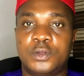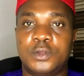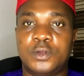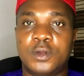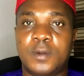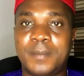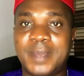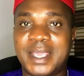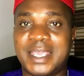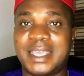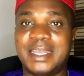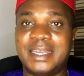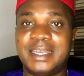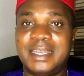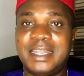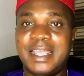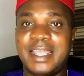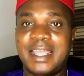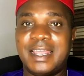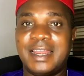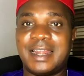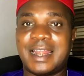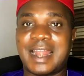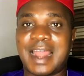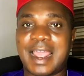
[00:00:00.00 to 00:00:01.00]
You're making
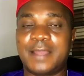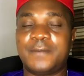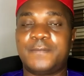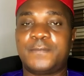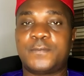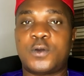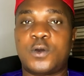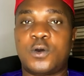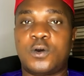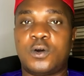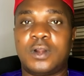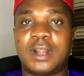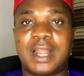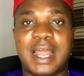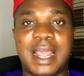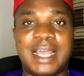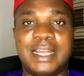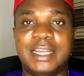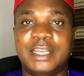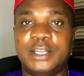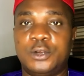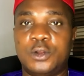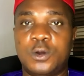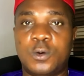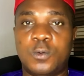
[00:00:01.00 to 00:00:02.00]
a live call
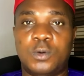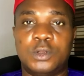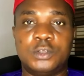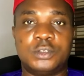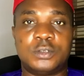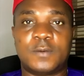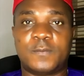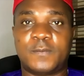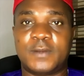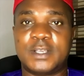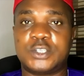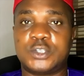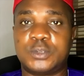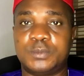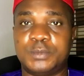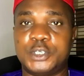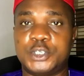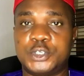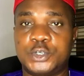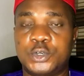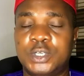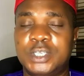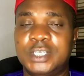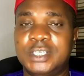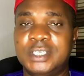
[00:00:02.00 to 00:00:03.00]
and you don't want your face to be
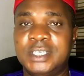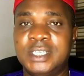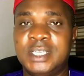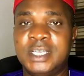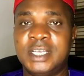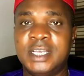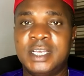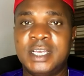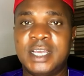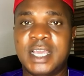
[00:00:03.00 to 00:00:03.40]
showing